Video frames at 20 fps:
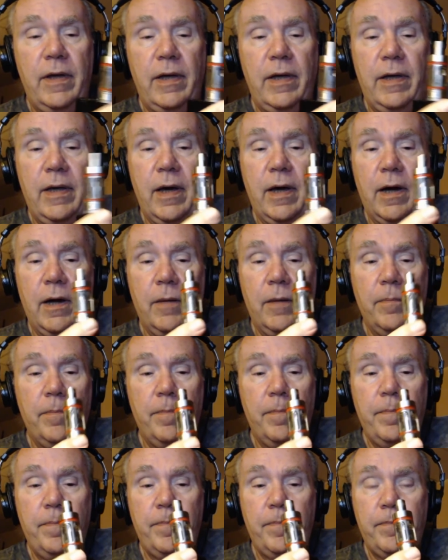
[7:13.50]
The
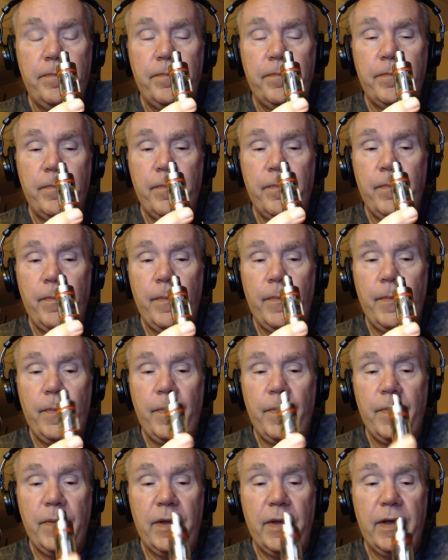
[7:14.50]

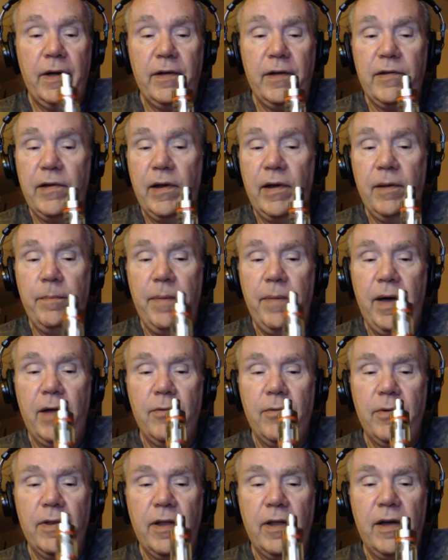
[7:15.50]
had a ton of
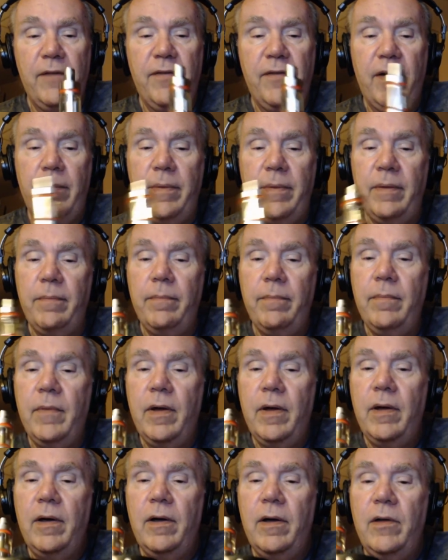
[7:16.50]
battery life. I've been
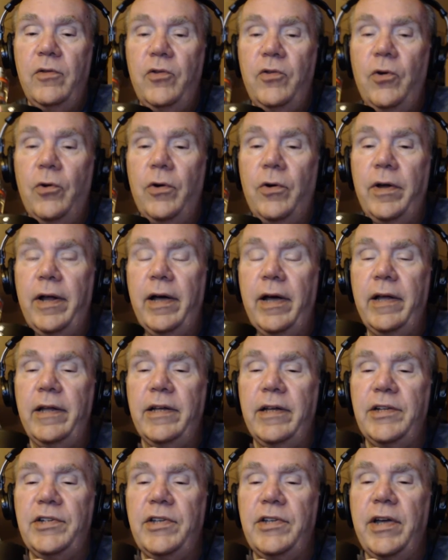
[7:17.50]
toking
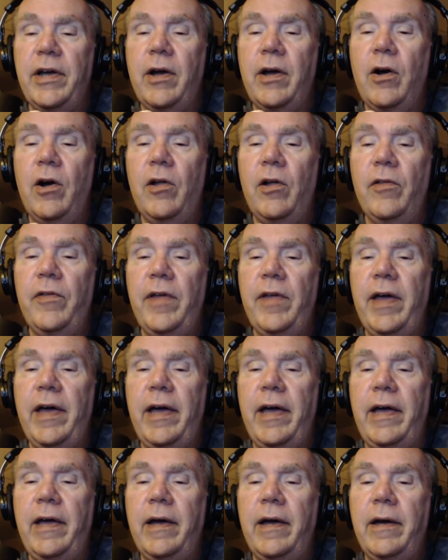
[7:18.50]
on this thing all
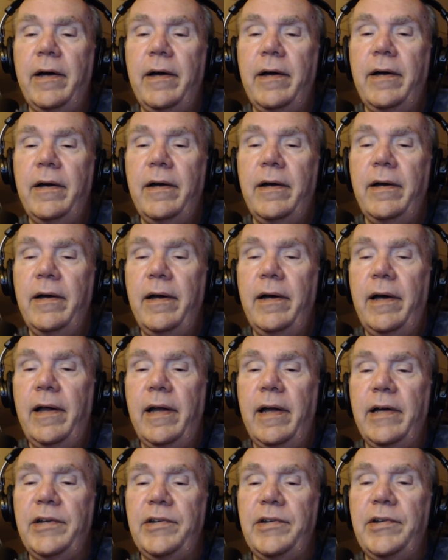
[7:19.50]
day,
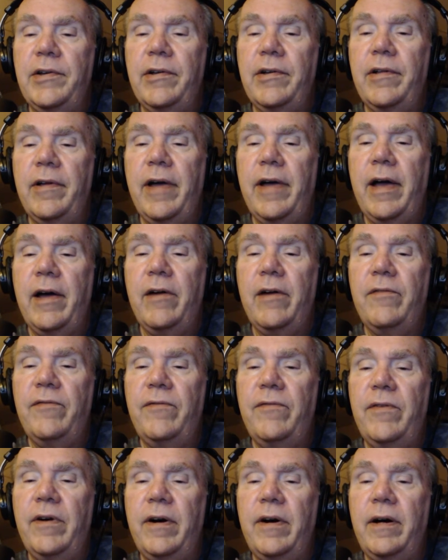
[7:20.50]
and I still
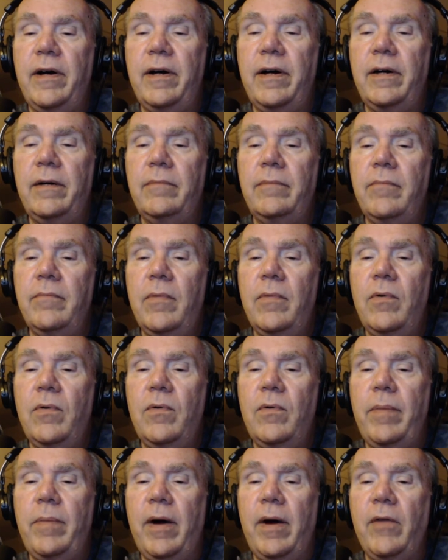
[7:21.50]
have about
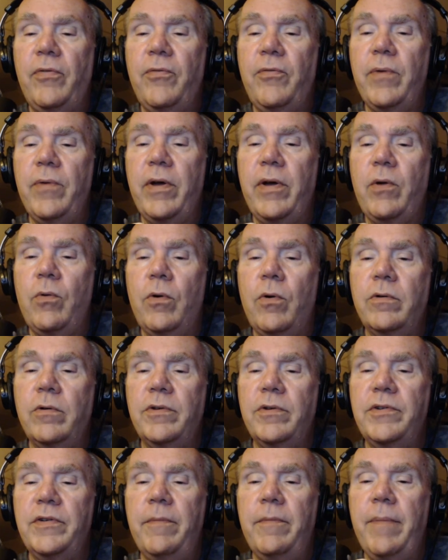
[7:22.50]

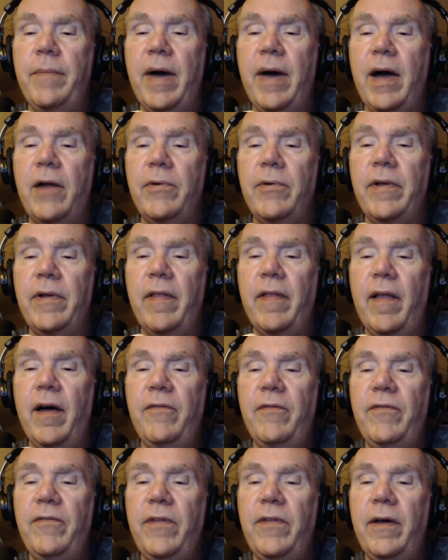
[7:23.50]
3/4 of the battery
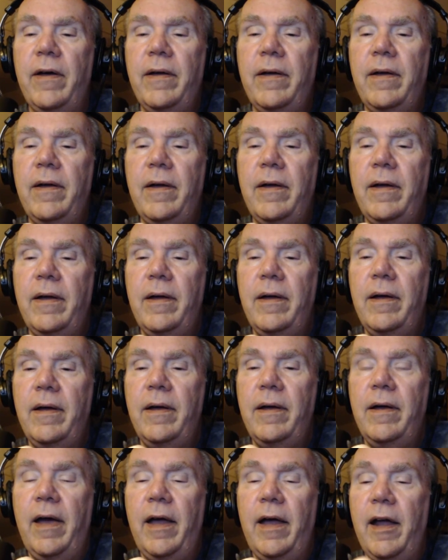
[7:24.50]
left.
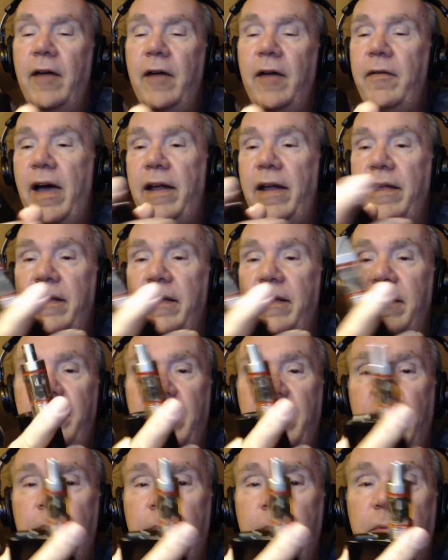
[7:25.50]
And I've had it
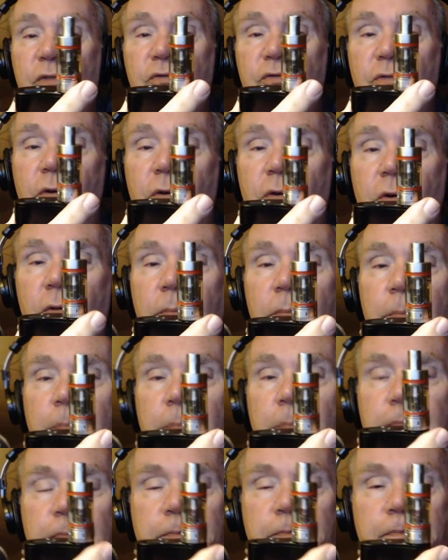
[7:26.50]
in temp control.